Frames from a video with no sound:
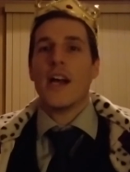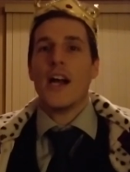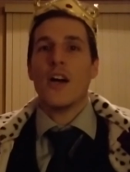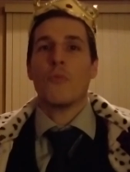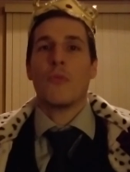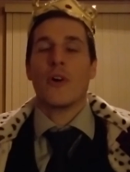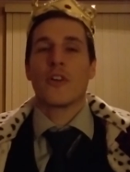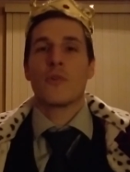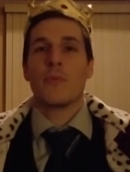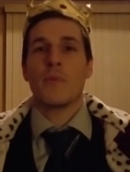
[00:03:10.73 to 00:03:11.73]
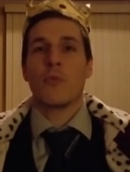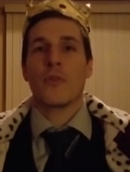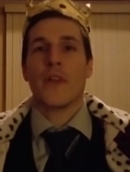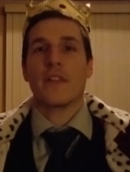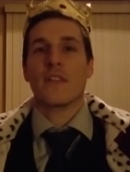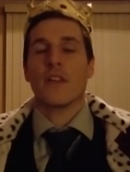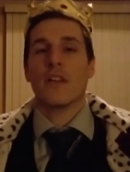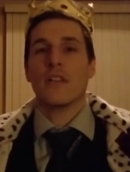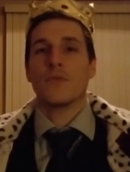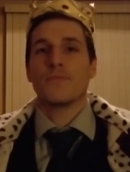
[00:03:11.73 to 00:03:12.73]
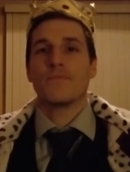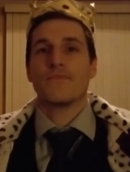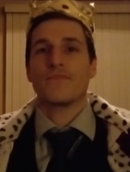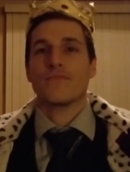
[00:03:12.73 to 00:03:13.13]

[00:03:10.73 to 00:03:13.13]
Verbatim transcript: help other people that um,